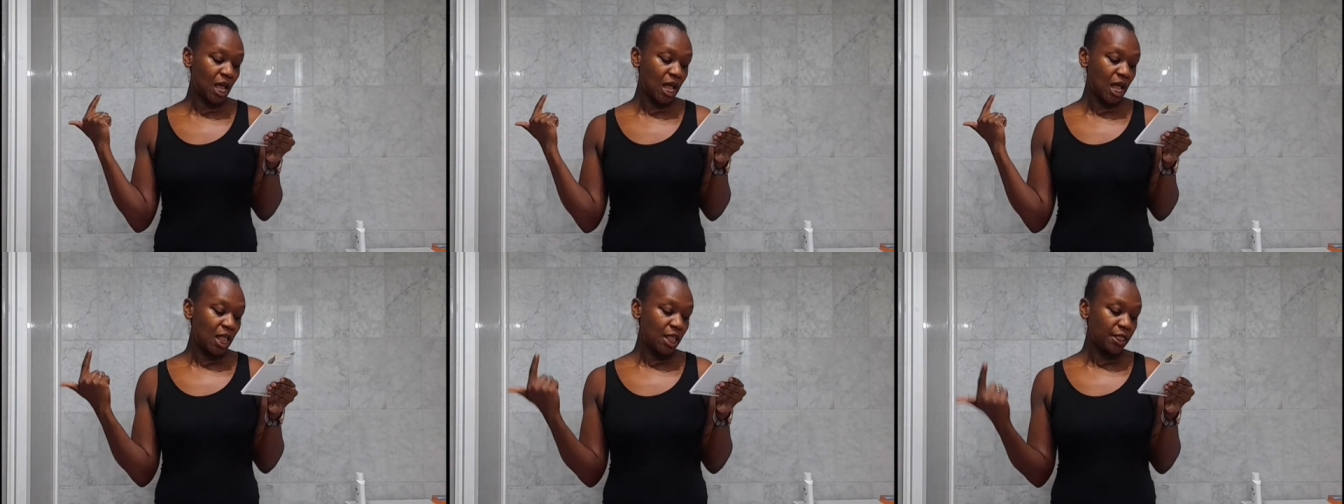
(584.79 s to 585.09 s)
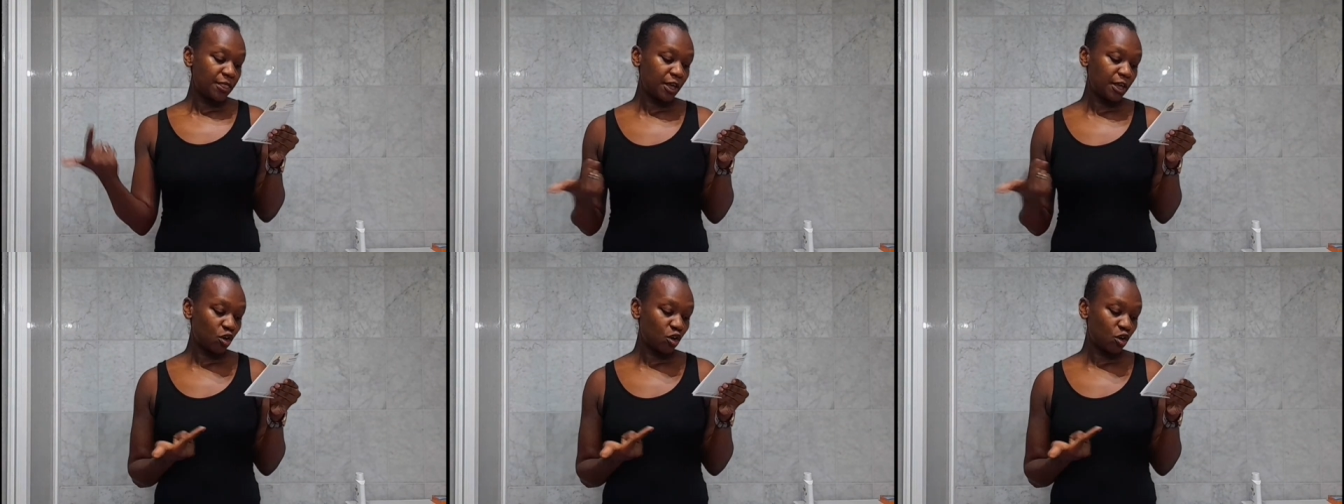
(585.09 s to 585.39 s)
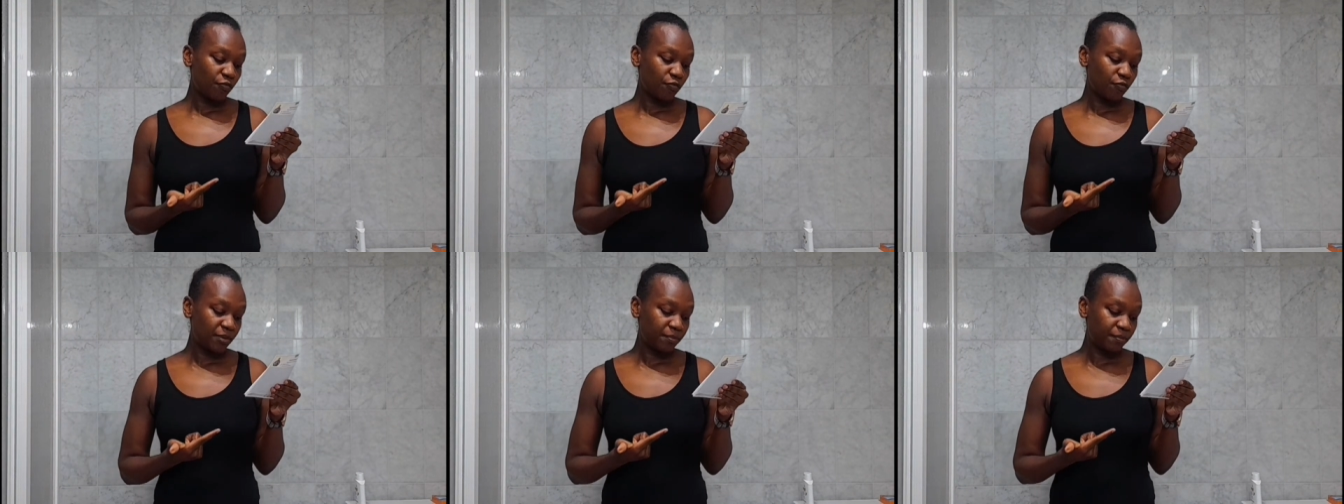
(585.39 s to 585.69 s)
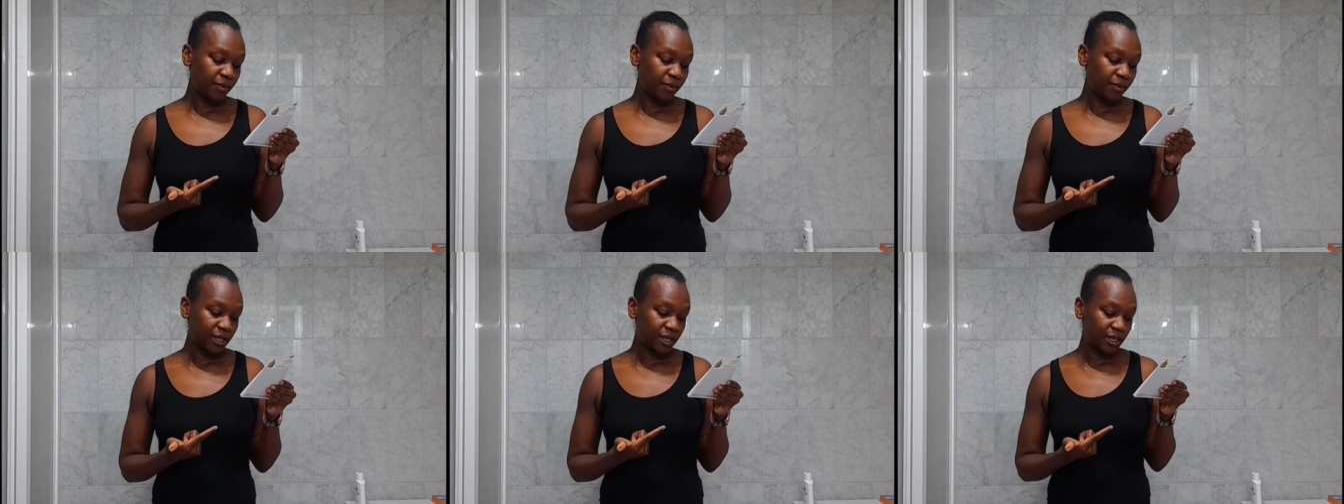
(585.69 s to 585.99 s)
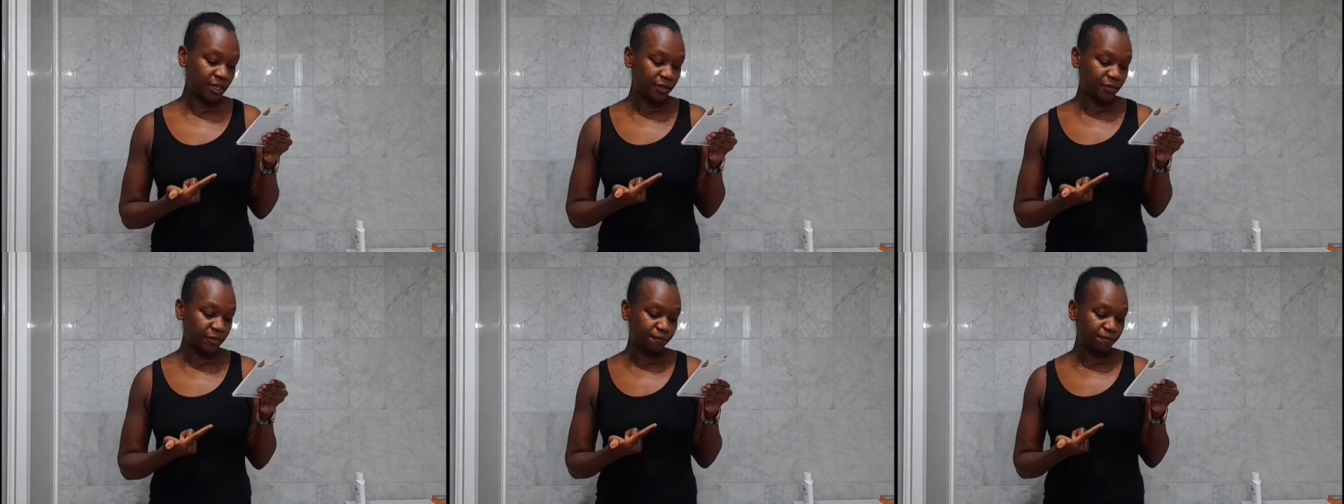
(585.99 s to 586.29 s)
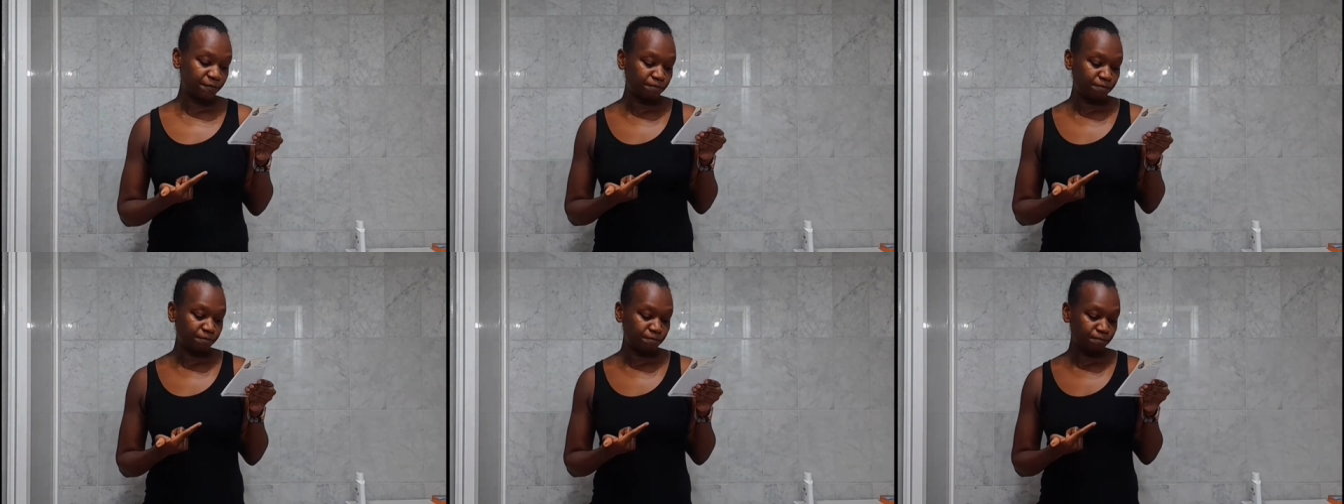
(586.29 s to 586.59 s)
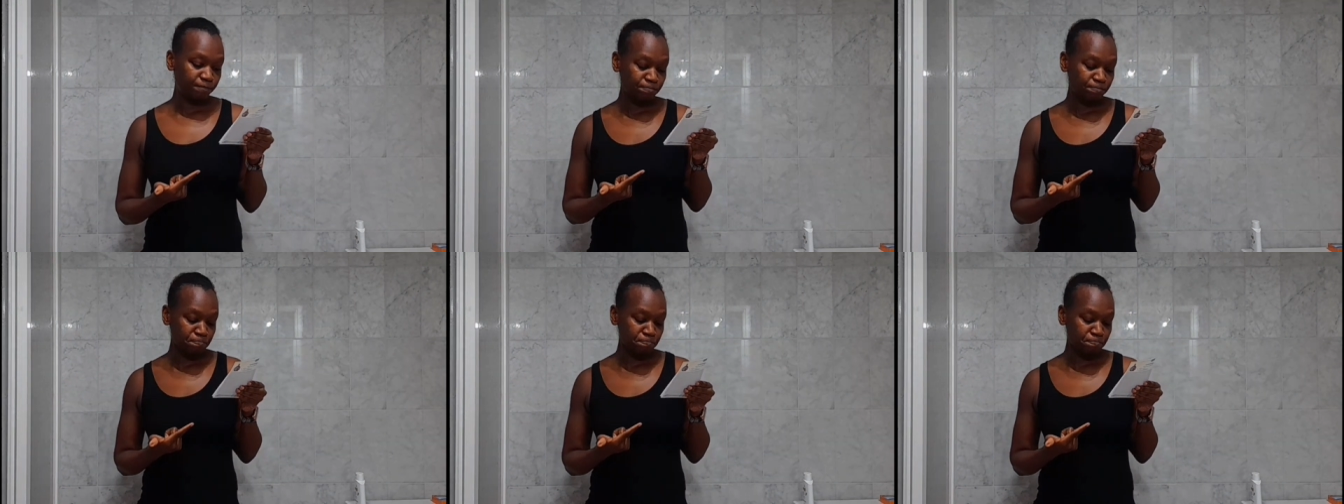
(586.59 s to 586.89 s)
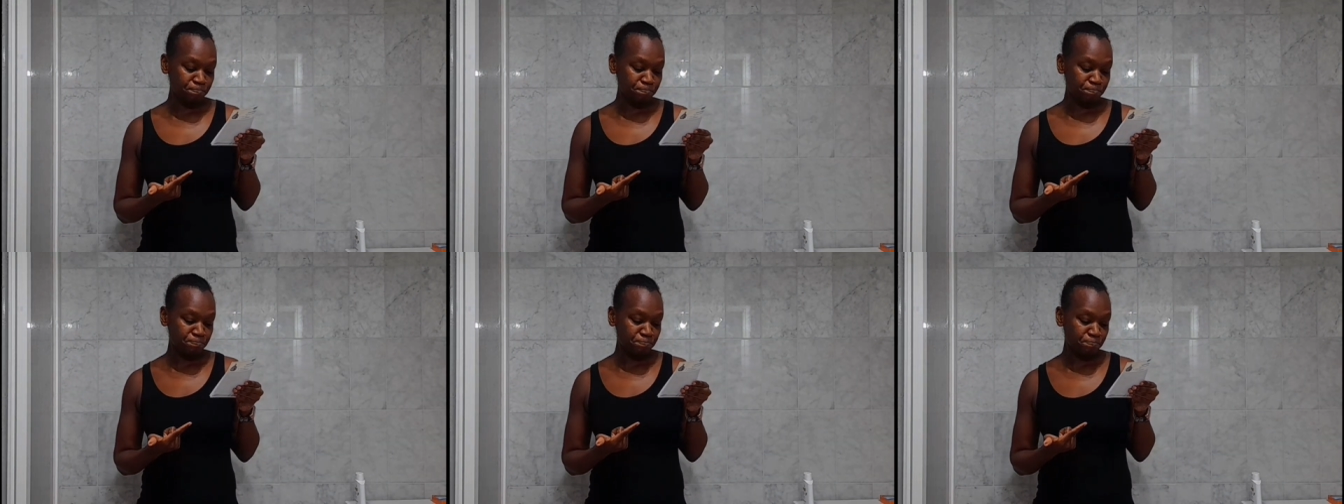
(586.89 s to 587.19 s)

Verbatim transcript: They offered me, um,